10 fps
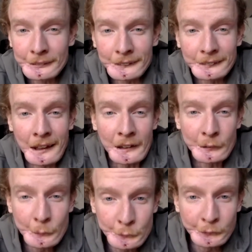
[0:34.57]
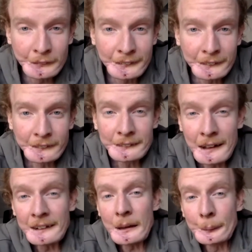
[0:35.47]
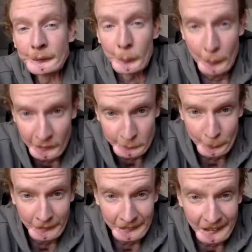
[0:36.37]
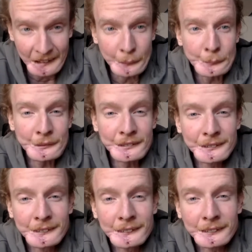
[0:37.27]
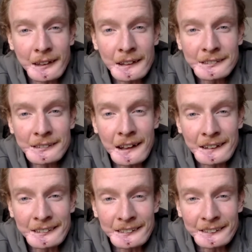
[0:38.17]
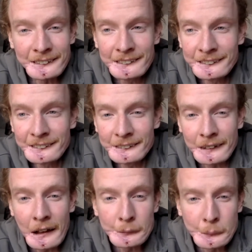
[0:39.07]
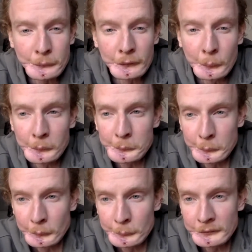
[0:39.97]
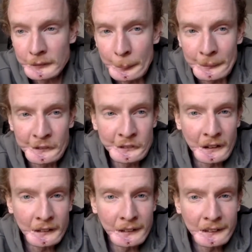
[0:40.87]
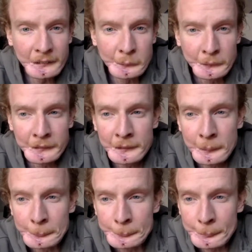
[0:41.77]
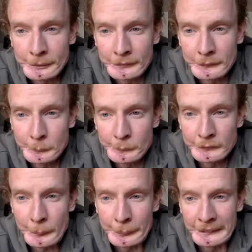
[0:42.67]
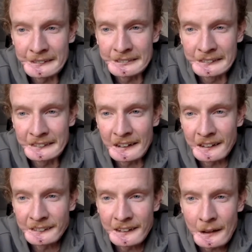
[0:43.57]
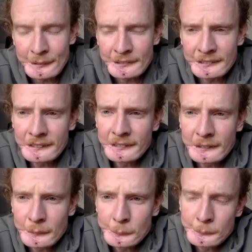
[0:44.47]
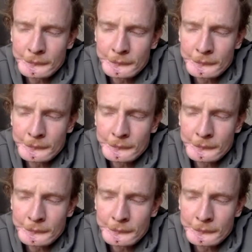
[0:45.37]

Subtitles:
that usually are not able to watch my lives. That's the idea. That's what we're going for. What's up, Ishan? How you doing? What's up, Liz Leon? Hadn't seen you.